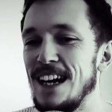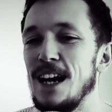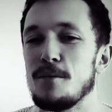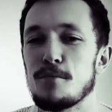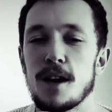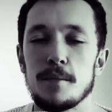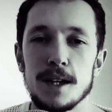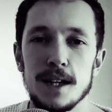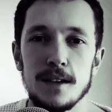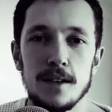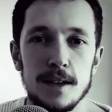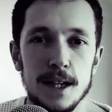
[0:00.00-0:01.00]
I'm rambling
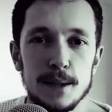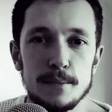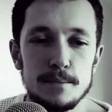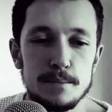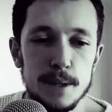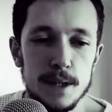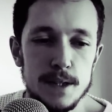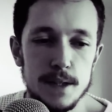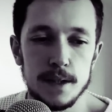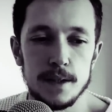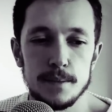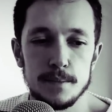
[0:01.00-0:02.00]
a lot here, but
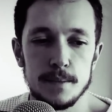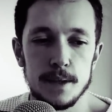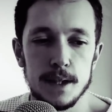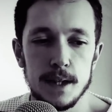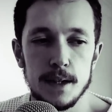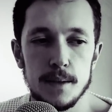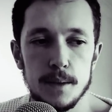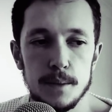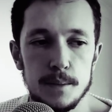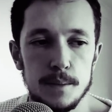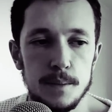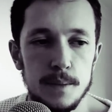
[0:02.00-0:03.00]

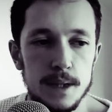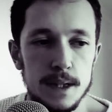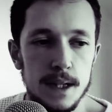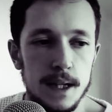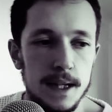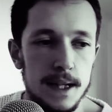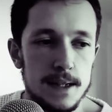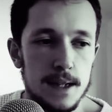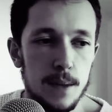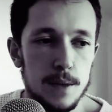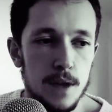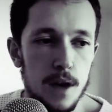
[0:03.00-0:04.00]
I guess
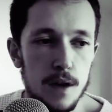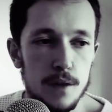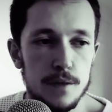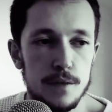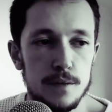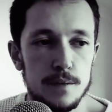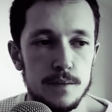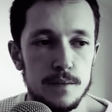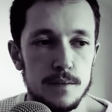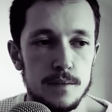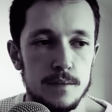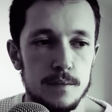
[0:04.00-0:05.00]
that was half
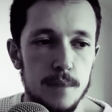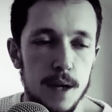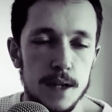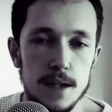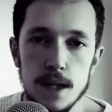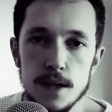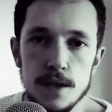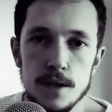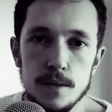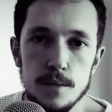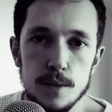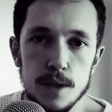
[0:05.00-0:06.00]
my
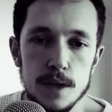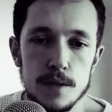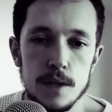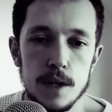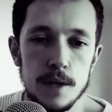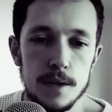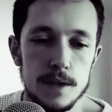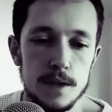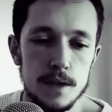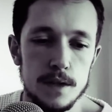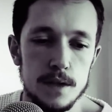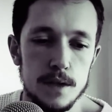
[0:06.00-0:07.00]
intention with this video, is
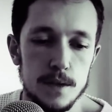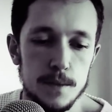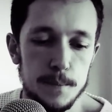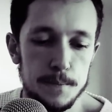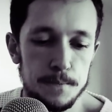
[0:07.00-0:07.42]
just to